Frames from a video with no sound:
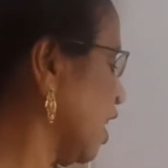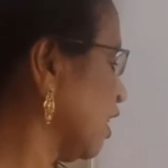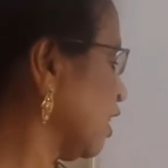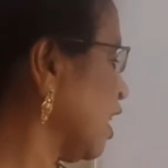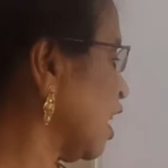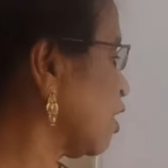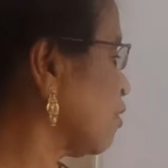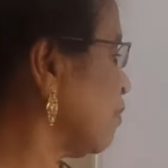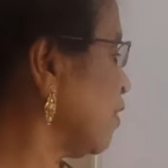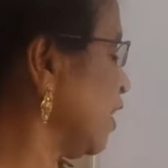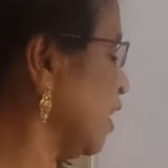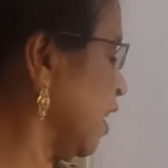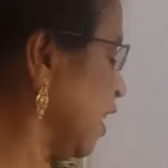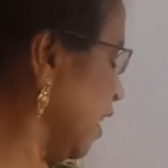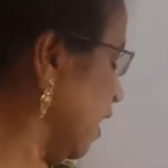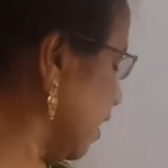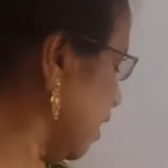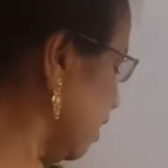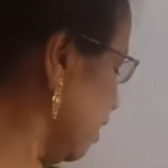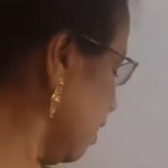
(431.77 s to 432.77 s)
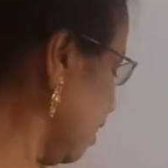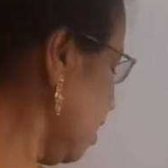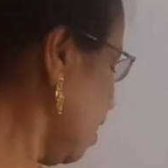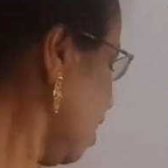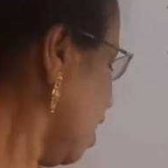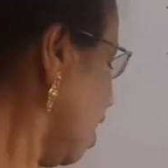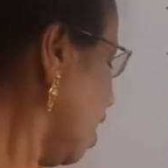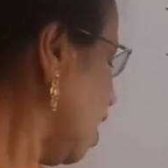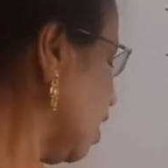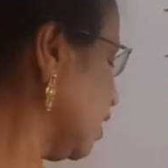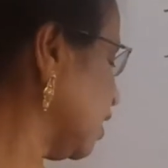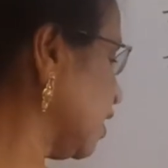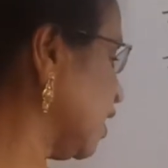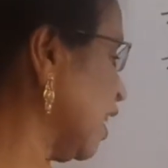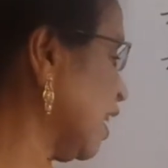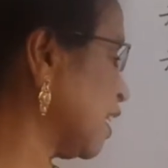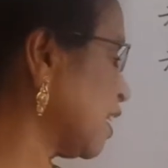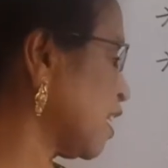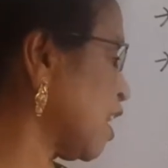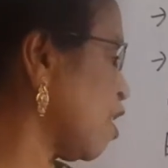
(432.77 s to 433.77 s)
That means here
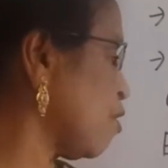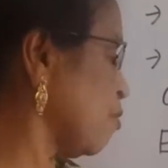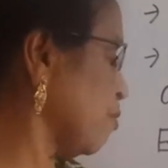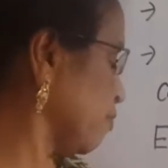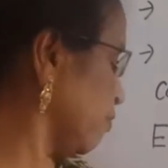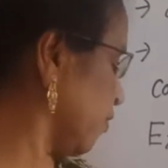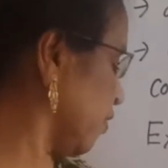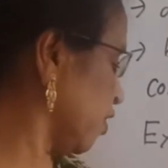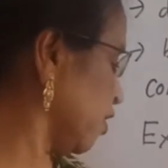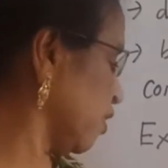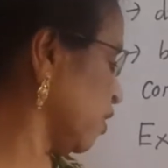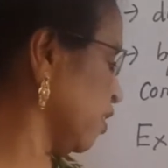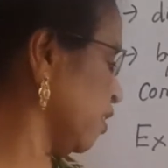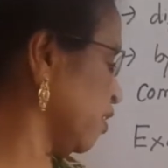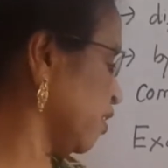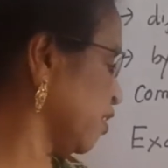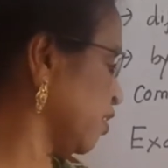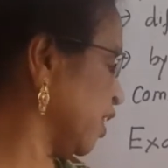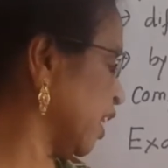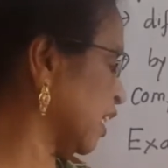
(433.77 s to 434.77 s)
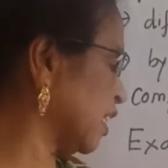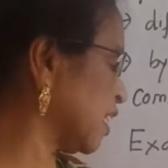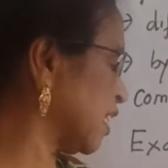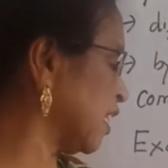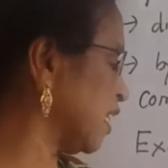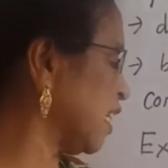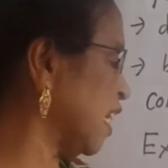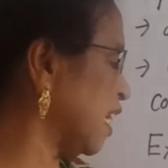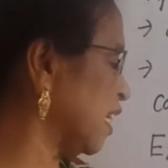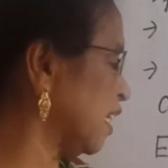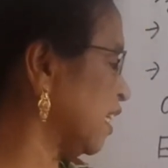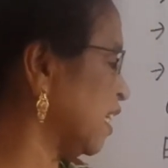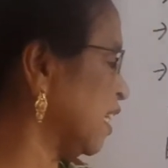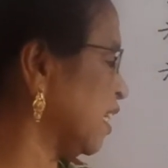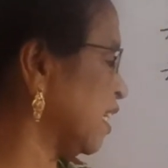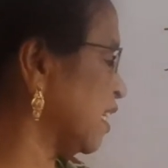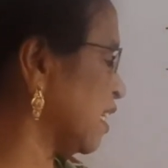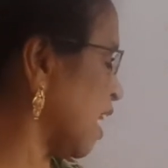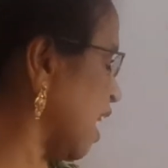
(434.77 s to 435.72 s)
6Cn is